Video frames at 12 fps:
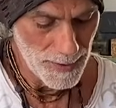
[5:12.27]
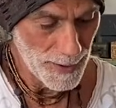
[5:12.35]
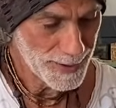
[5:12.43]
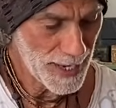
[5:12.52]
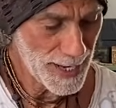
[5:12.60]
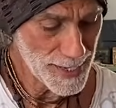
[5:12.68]

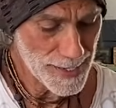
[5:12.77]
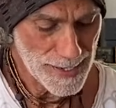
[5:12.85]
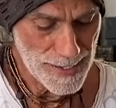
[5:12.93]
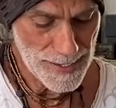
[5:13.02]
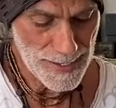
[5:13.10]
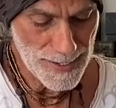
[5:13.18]
Okay?
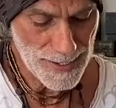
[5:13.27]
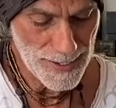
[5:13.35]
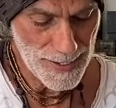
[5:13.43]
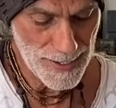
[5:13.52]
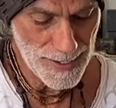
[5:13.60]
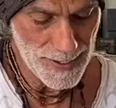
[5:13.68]

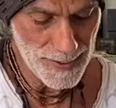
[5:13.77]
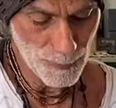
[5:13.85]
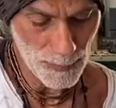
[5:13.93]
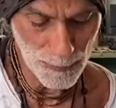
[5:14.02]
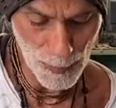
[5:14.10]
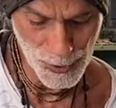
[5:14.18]

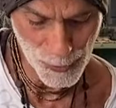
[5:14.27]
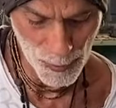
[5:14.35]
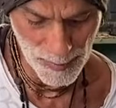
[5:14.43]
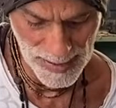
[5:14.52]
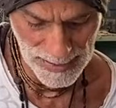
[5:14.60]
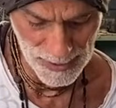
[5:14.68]
Which will
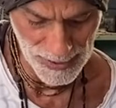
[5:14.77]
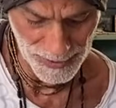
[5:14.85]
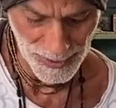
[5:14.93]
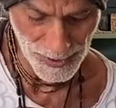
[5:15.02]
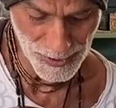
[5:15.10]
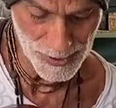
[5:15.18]
be like
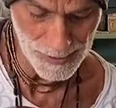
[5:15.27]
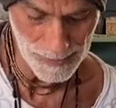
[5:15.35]
this.